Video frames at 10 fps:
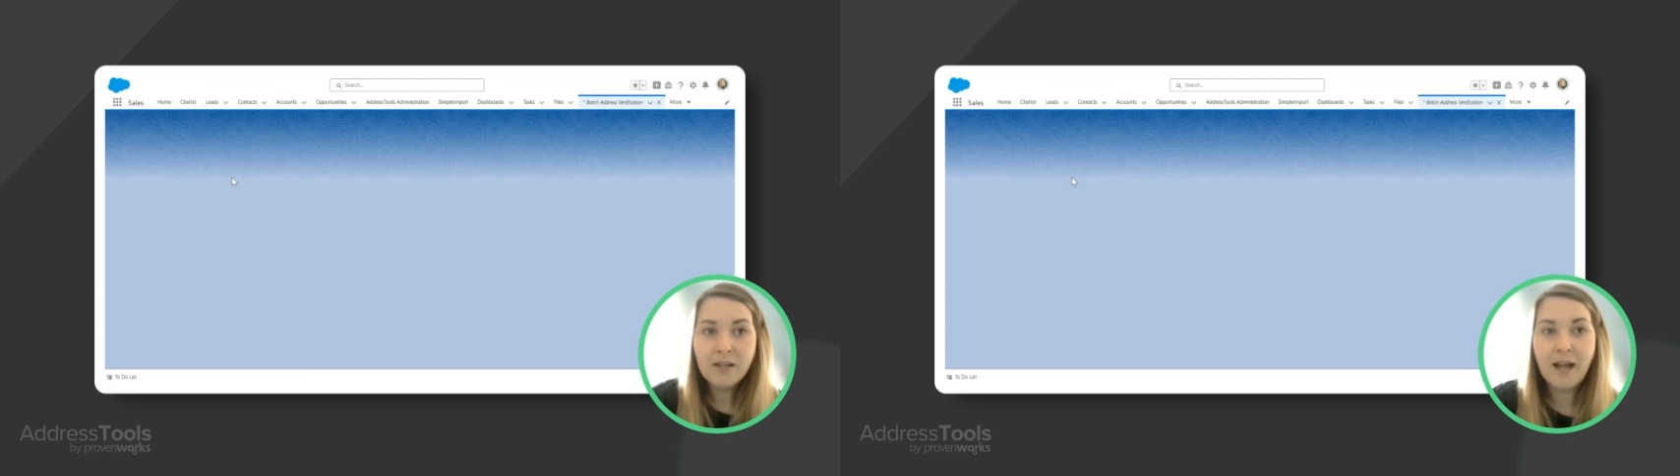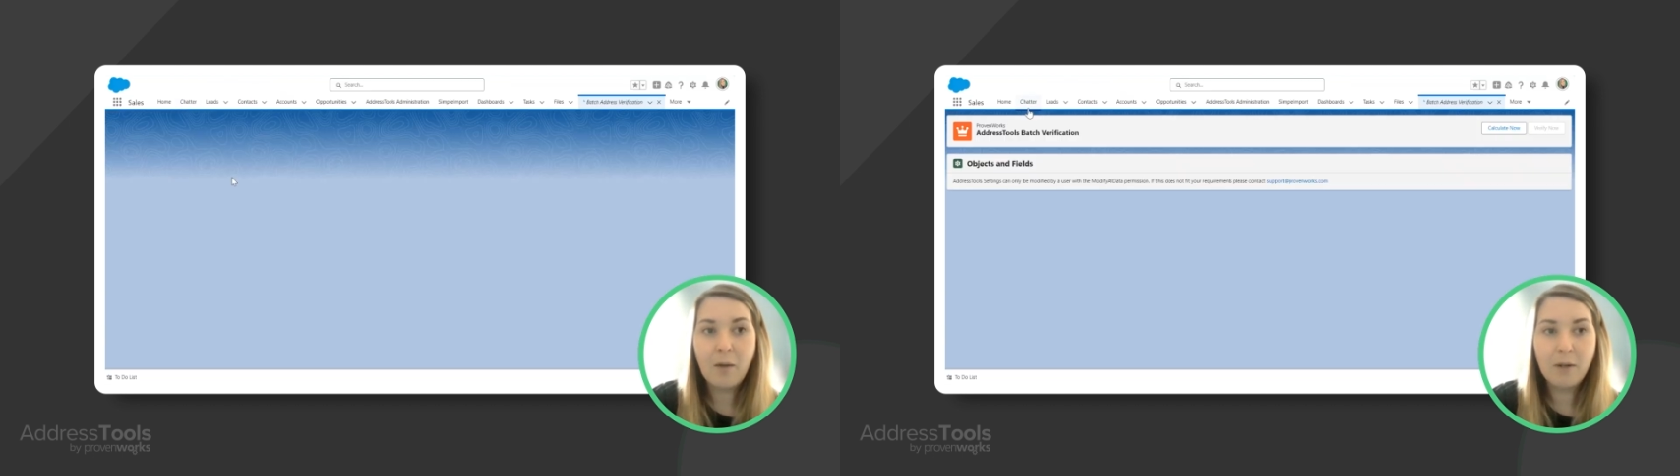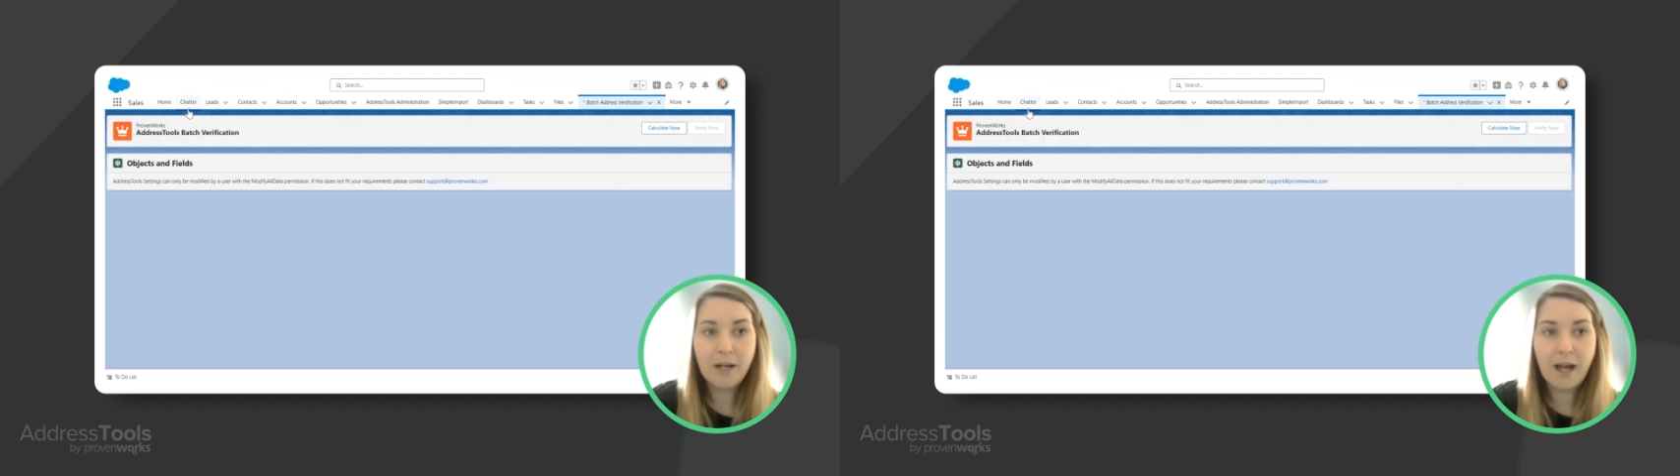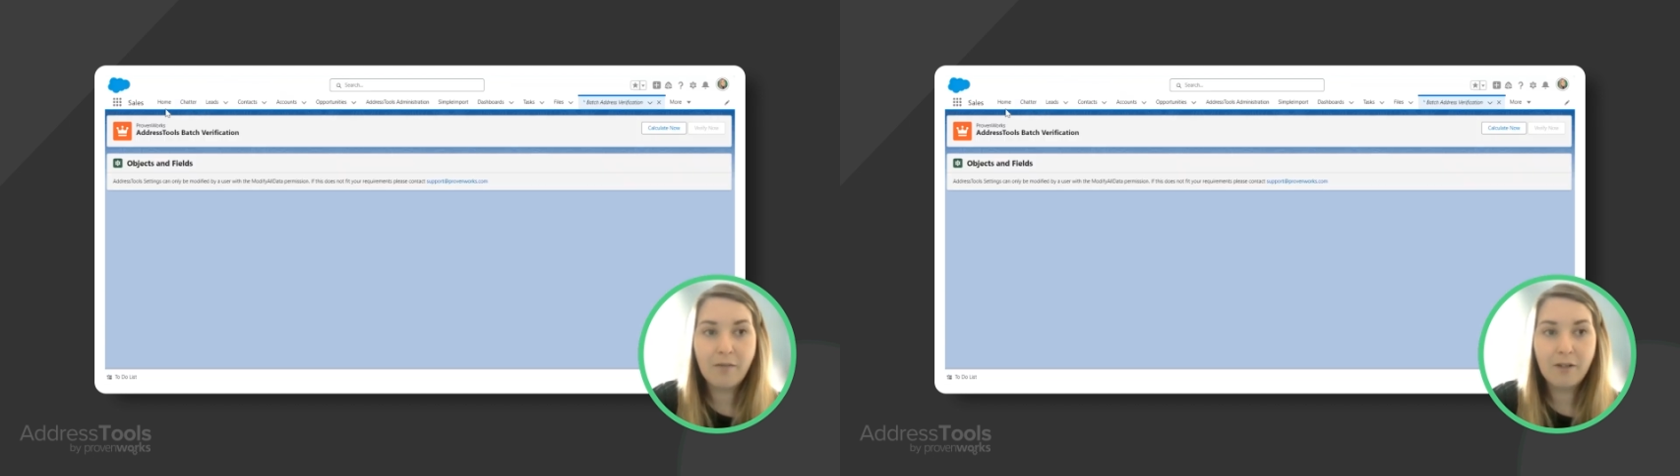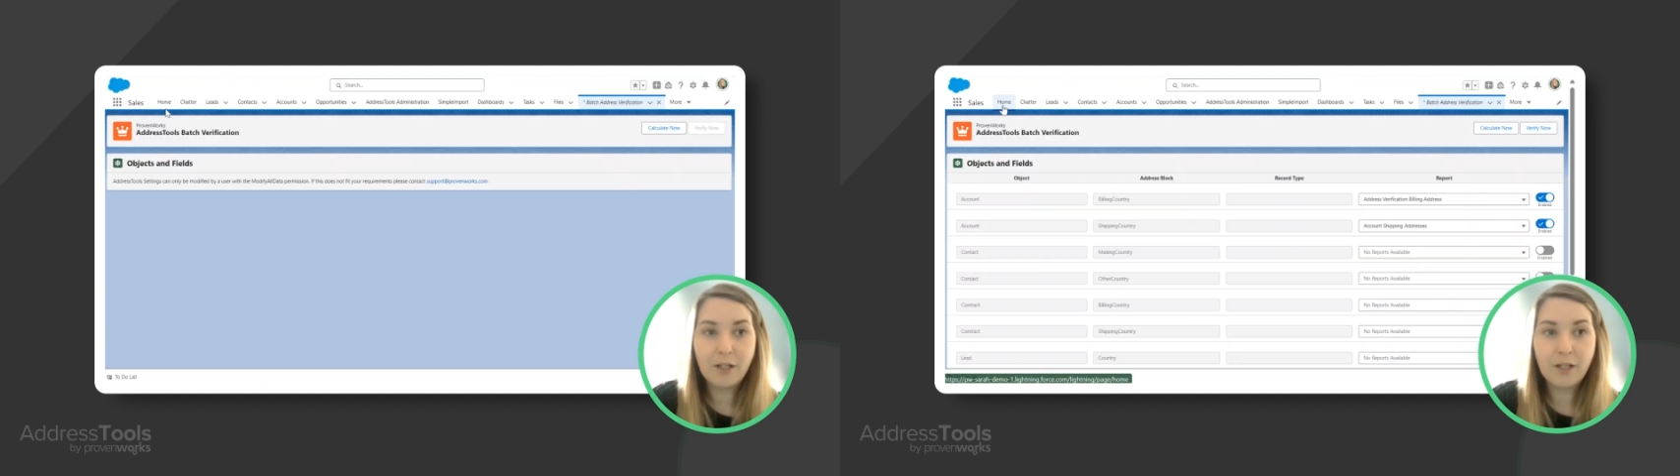Now I'm going to
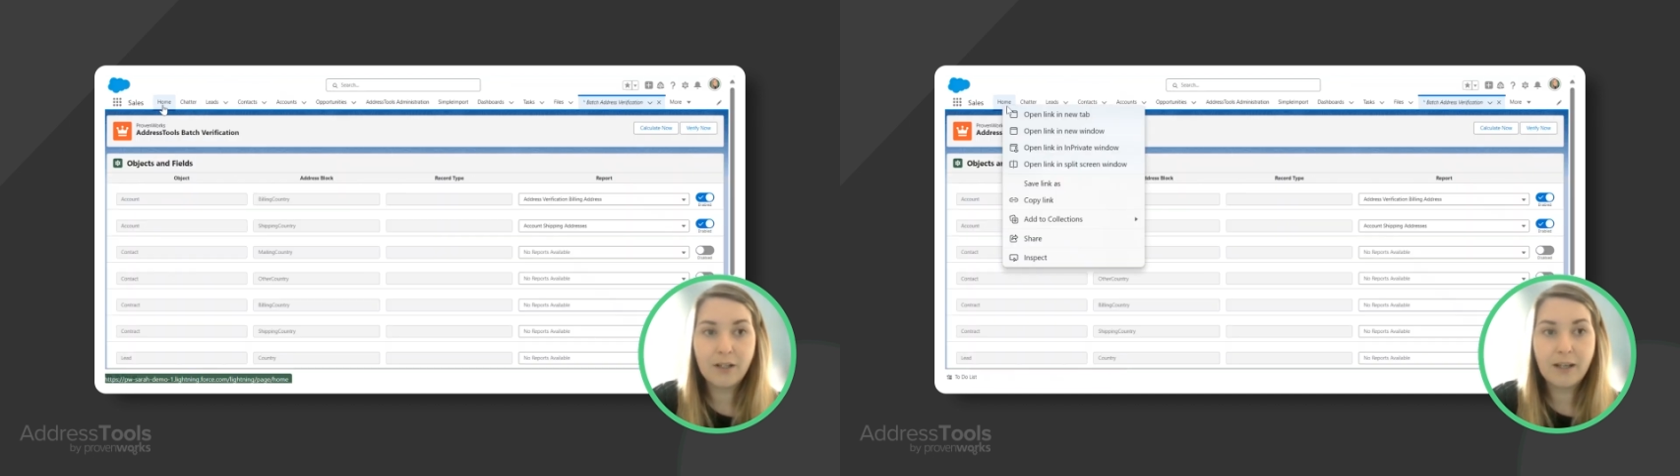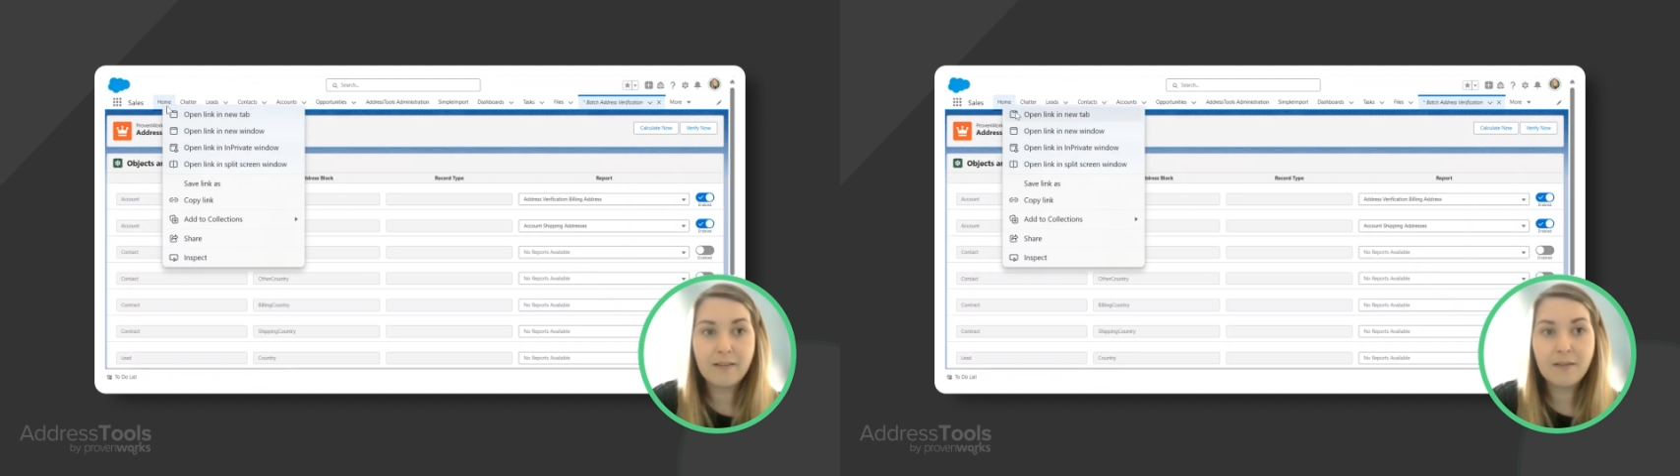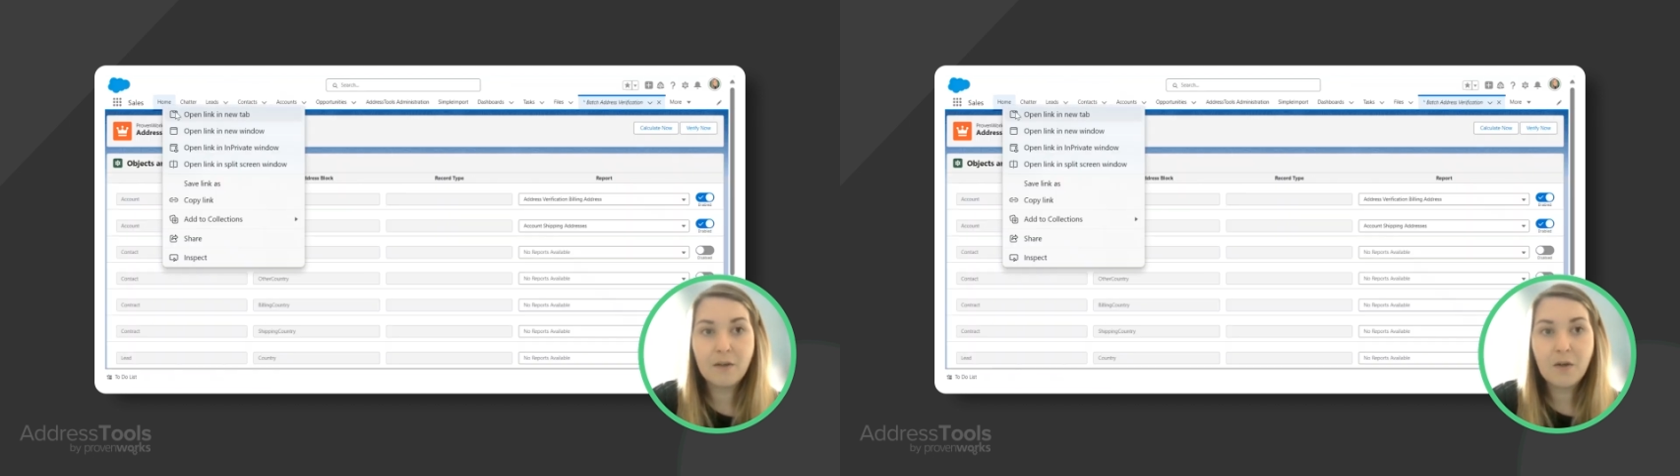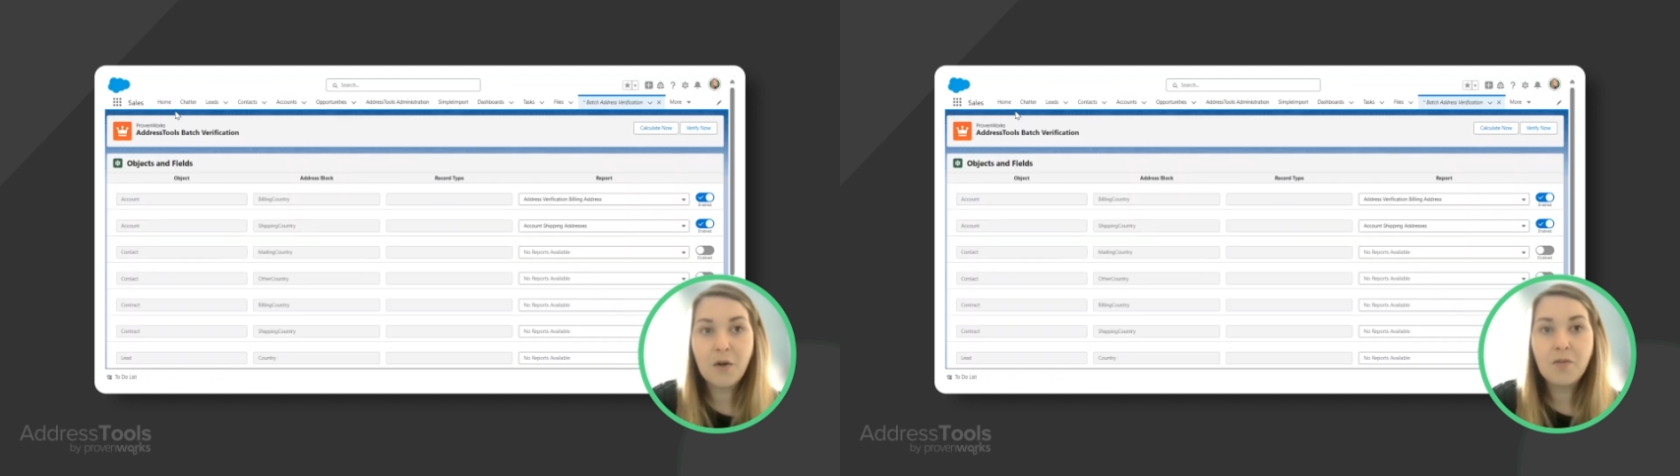have a look at this.